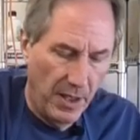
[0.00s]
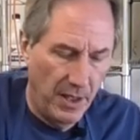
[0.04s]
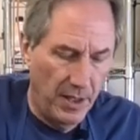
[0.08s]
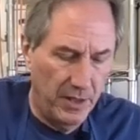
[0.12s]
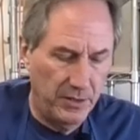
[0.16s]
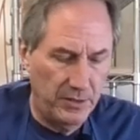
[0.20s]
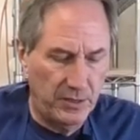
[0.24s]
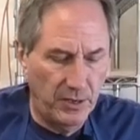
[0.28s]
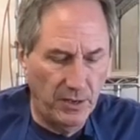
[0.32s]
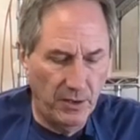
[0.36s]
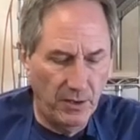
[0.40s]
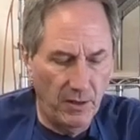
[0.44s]

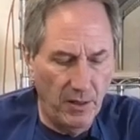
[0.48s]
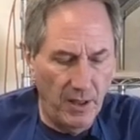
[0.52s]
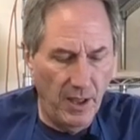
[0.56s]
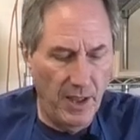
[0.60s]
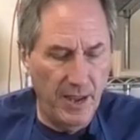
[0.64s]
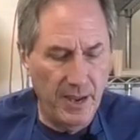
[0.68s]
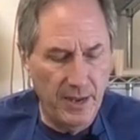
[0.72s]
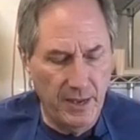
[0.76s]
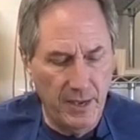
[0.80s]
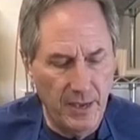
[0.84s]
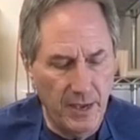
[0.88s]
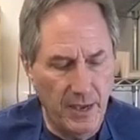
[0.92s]
until
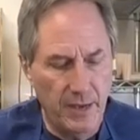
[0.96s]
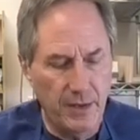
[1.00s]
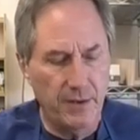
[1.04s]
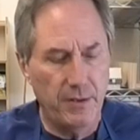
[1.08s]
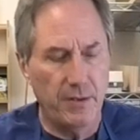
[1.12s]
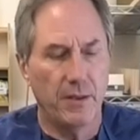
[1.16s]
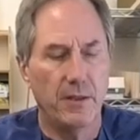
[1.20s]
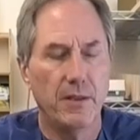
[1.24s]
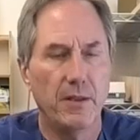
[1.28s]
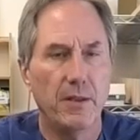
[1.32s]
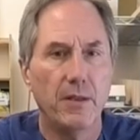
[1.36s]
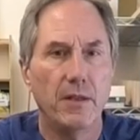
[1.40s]
I get
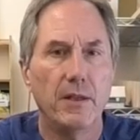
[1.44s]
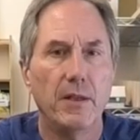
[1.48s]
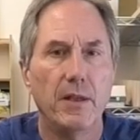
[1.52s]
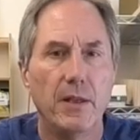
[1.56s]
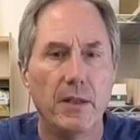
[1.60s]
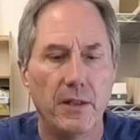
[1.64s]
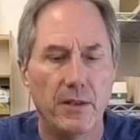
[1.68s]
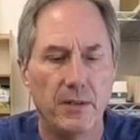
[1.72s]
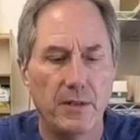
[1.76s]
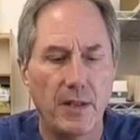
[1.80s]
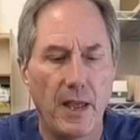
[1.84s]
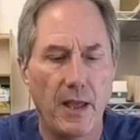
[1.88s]

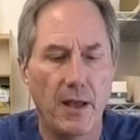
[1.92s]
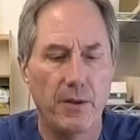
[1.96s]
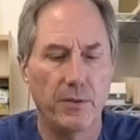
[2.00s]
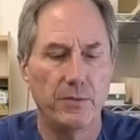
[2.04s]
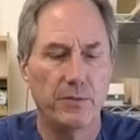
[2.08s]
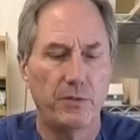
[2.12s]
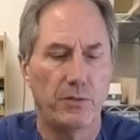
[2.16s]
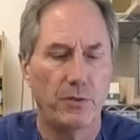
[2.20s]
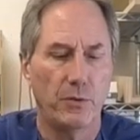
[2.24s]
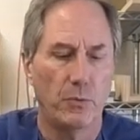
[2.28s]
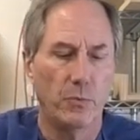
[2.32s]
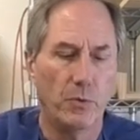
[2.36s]
down
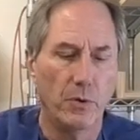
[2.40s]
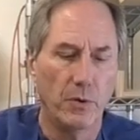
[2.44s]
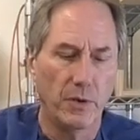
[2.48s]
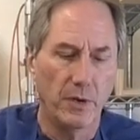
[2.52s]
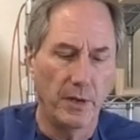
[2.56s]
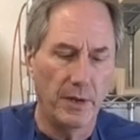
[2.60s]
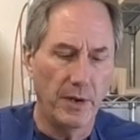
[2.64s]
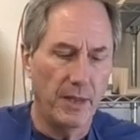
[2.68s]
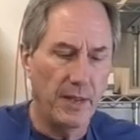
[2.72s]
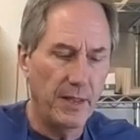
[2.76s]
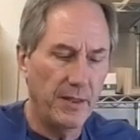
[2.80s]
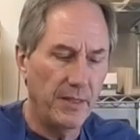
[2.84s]
to
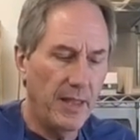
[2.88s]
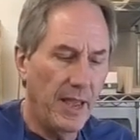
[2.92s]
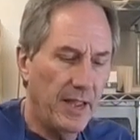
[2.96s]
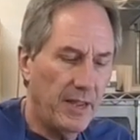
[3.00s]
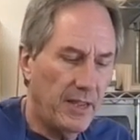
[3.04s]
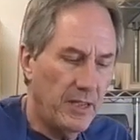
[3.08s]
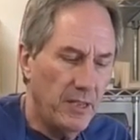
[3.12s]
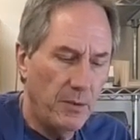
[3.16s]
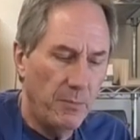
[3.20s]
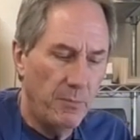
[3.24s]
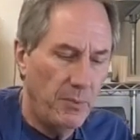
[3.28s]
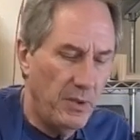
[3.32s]
wood. And that
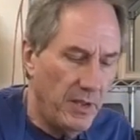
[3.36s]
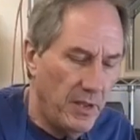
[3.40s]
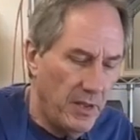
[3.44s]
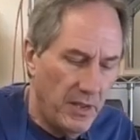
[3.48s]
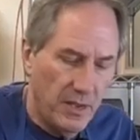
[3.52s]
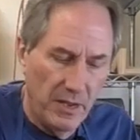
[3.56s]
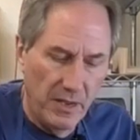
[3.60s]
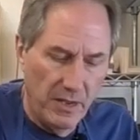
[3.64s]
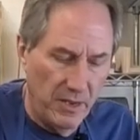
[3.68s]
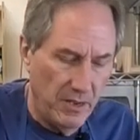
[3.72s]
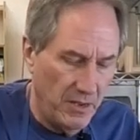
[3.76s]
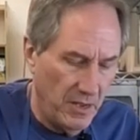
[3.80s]
can
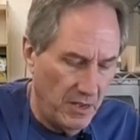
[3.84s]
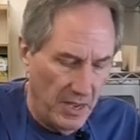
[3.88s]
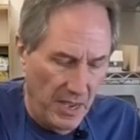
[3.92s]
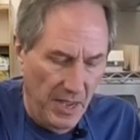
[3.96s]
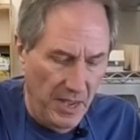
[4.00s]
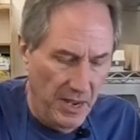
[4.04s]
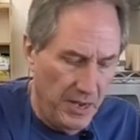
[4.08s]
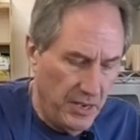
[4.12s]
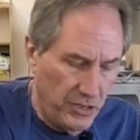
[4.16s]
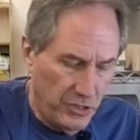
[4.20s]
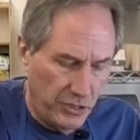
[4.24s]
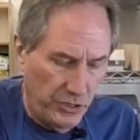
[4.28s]
be
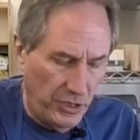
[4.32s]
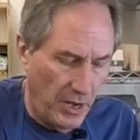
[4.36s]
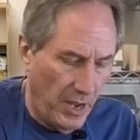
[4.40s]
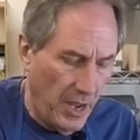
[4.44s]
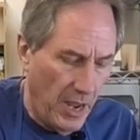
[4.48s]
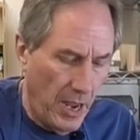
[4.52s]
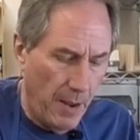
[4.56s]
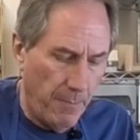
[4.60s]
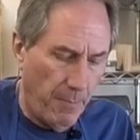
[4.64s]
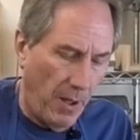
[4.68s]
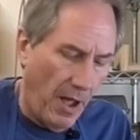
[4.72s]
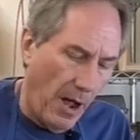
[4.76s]
any
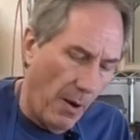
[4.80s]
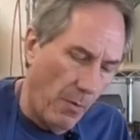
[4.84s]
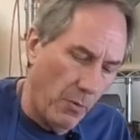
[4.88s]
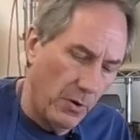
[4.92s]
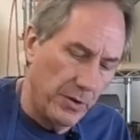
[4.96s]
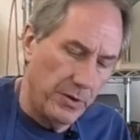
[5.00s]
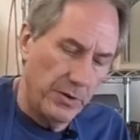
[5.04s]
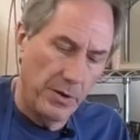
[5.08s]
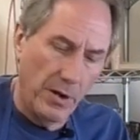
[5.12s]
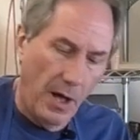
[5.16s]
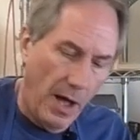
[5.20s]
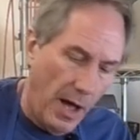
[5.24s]
shape. I
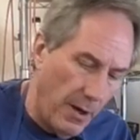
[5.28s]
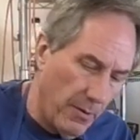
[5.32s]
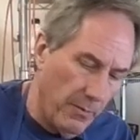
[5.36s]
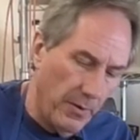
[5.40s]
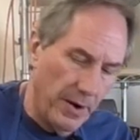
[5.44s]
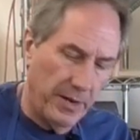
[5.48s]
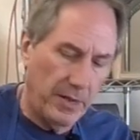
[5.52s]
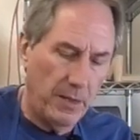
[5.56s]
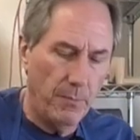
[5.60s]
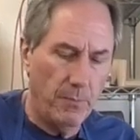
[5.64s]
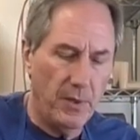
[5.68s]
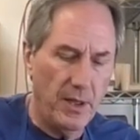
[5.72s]
would not
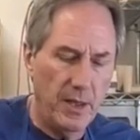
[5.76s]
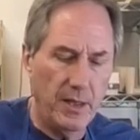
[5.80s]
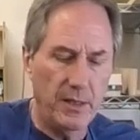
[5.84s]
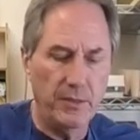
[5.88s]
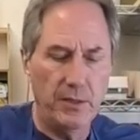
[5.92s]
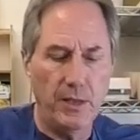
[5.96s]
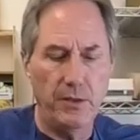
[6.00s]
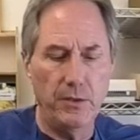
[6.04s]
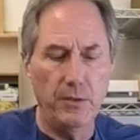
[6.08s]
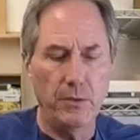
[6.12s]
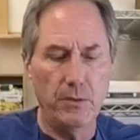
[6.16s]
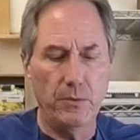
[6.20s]
recommend
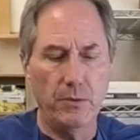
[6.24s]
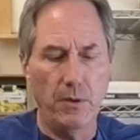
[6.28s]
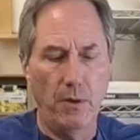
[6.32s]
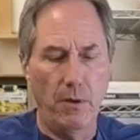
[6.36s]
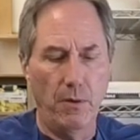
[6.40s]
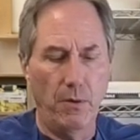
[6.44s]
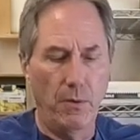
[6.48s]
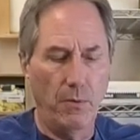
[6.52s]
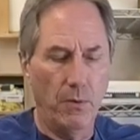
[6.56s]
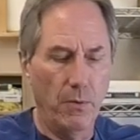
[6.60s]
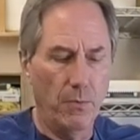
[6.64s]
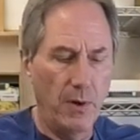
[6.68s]
that you
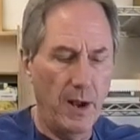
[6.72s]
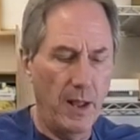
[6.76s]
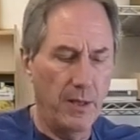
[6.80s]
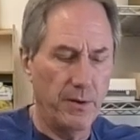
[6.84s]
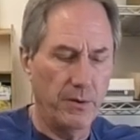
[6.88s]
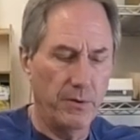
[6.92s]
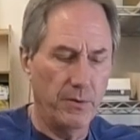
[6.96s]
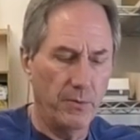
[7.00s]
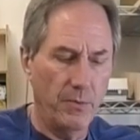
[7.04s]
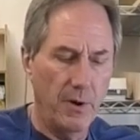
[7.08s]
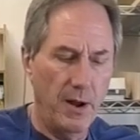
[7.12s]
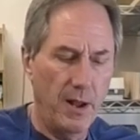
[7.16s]
go around
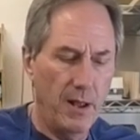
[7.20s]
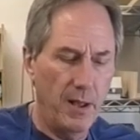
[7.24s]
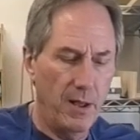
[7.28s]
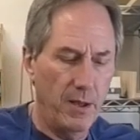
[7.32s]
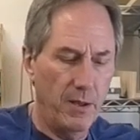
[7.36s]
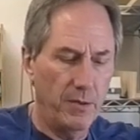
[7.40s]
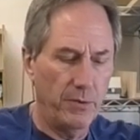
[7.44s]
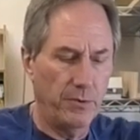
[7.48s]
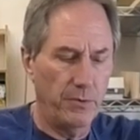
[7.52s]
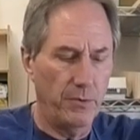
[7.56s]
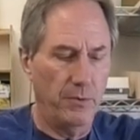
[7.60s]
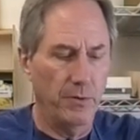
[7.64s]
and
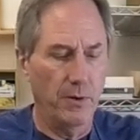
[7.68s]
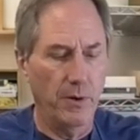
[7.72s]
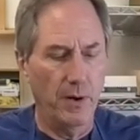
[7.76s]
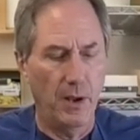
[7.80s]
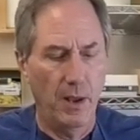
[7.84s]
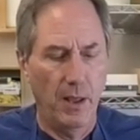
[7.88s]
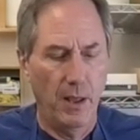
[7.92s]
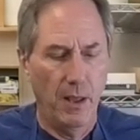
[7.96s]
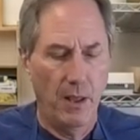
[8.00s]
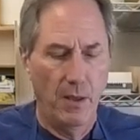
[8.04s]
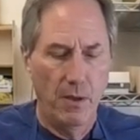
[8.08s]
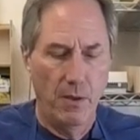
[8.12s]
around or,
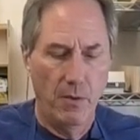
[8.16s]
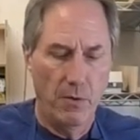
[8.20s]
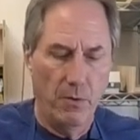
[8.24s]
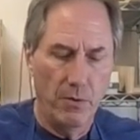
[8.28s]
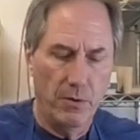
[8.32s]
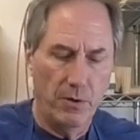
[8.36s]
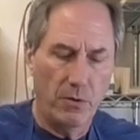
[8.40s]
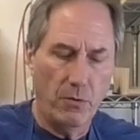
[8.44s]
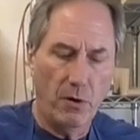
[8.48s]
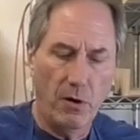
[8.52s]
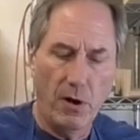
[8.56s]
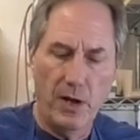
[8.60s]

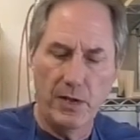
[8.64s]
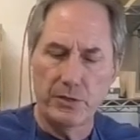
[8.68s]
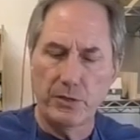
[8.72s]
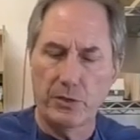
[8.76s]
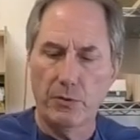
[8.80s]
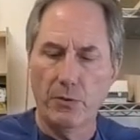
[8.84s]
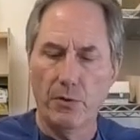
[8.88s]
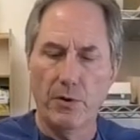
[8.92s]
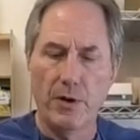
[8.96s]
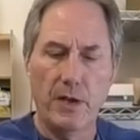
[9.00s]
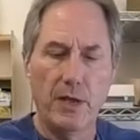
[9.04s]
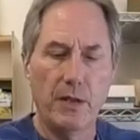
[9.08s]
or cross
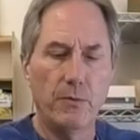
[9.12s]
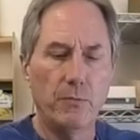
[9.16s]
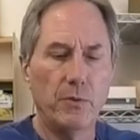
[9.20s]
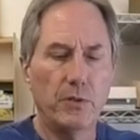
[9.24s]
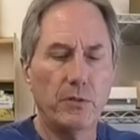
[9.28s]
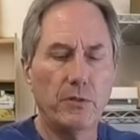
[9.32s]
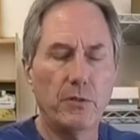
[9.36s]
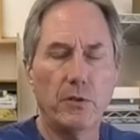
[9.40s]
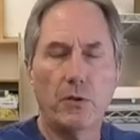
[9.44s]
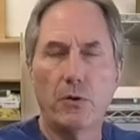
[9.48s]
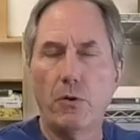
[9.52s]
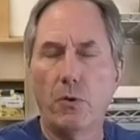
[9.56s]
grain
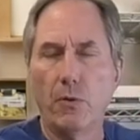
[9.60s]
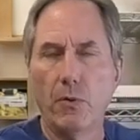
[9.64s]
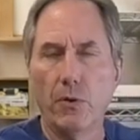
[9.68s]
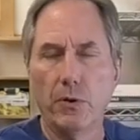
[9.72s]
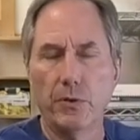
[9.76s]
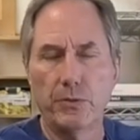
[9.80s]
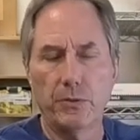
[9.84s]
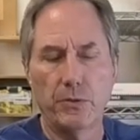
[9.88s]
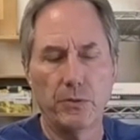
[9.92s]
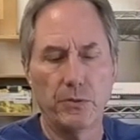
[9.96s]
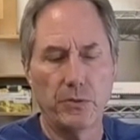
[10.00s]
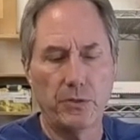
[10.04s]
with the
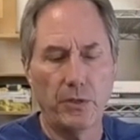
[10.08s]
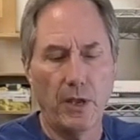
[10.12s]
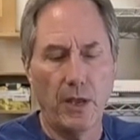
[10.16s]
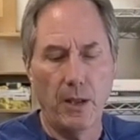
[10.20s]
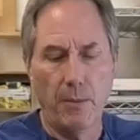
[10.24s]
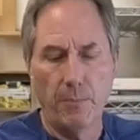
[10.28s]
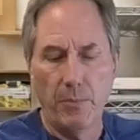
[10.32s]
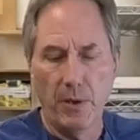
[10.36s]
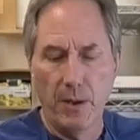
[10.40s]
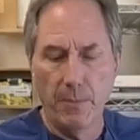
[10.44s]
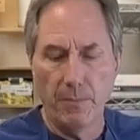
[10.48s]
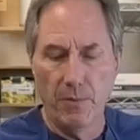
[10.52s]
coarser
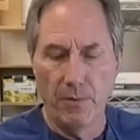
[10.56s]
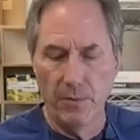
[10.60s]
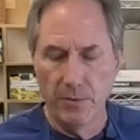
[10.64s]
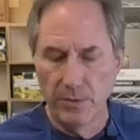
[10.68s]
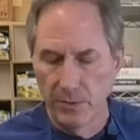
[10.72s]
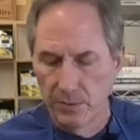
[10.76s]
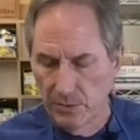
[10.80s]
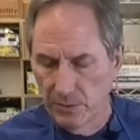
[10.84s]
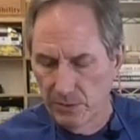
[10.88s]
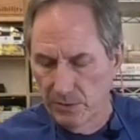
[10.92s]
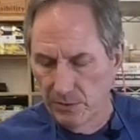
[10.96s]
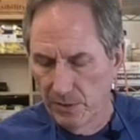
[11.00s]
sandpaper.
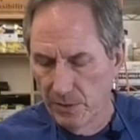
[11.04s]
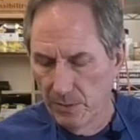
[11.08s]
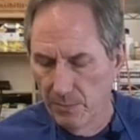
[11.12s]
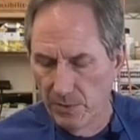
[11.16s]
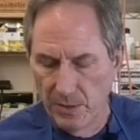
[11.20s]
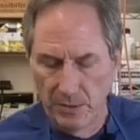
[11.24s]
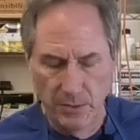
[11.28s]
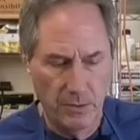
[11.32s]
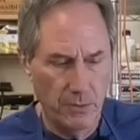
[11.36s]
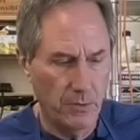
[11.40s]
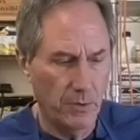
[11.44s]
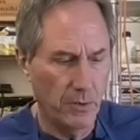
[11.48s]
You'll see
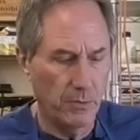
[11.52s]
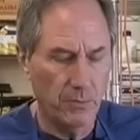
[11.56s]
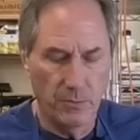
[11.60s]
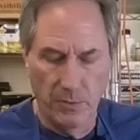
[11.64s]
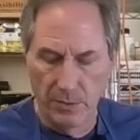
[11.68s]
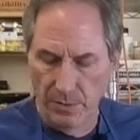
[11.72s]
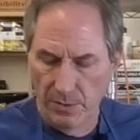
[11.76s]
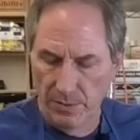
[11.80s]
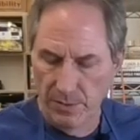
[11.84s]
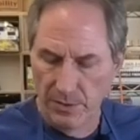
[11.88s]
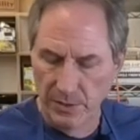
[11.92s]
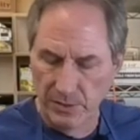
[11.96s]
me do it
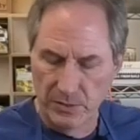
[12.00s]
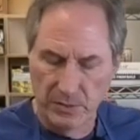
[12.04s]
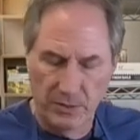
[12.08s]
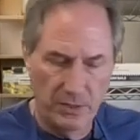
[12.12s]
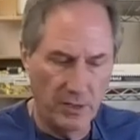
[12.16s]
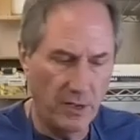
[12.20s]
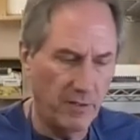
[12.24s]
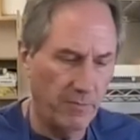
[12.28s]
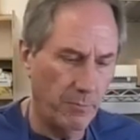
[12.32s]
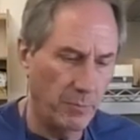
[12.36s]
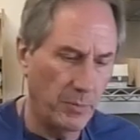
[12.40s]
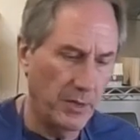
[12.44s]
with this
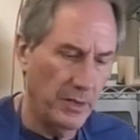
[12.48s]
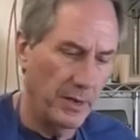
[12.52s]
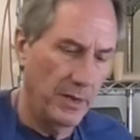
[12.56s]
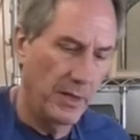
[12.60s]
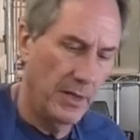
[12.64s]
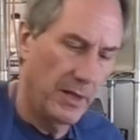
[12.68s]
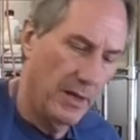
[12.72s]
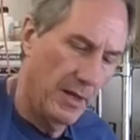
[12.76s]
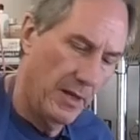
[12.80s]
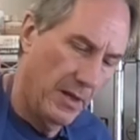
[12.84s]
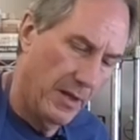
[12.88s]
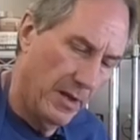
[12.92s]
stuff, but
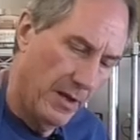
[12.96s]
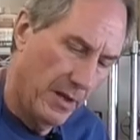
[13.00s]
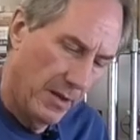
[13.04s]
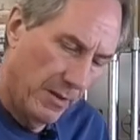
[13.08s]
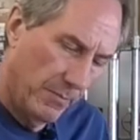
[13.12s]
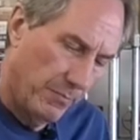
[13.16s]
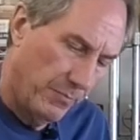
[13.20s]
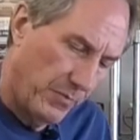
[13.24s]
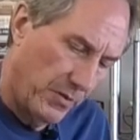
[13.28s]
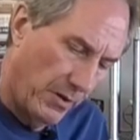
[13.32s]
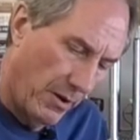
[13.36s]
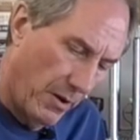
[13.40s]

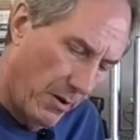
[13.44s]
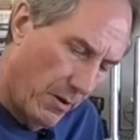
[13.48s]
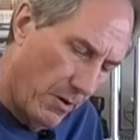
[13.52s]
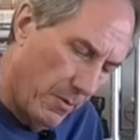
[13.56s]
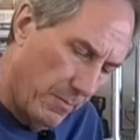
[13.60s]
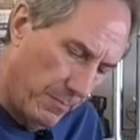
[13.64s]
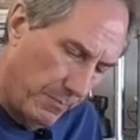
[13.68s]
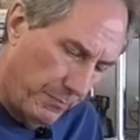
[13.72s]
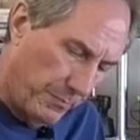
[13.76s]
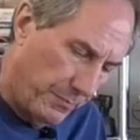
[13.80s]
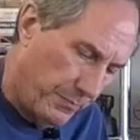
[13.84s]
so